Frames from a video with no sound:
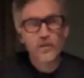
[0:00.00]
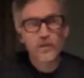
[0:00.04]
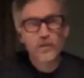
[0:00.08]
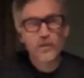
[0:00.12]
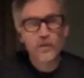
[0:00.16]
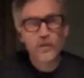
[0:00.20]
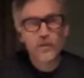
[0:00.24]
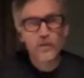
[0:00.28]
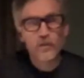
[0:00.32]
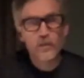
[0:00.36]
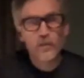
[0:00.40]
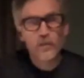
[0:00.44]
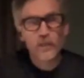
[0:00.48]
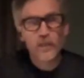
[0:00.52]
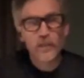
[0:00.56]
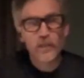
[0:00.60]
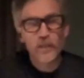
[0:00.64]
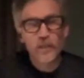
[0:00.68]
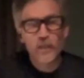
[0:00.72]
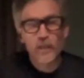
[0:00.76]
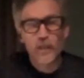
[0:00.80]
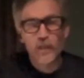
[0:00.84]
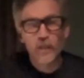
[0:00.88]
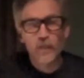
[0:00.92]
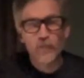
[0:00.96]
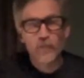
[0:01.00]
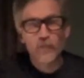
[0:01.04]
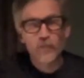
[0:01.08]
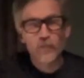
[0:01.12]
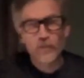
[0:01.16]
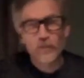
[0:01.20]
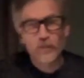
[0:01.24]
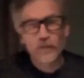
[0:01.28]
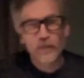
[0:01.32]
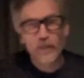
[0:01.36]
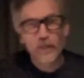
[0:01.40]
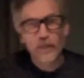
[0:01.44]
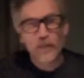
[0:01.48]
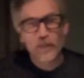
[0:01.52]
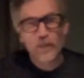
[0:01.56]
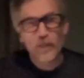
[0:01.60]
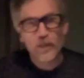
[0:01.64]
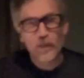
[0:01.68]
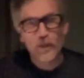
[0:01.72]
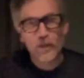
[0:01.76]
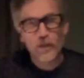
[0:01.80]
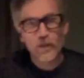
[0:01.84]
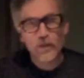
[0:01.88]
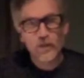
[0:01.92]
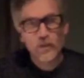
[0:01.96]
to those guys. I love Field Day, that
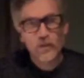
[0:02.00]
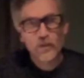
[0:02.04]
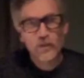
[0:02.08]
record.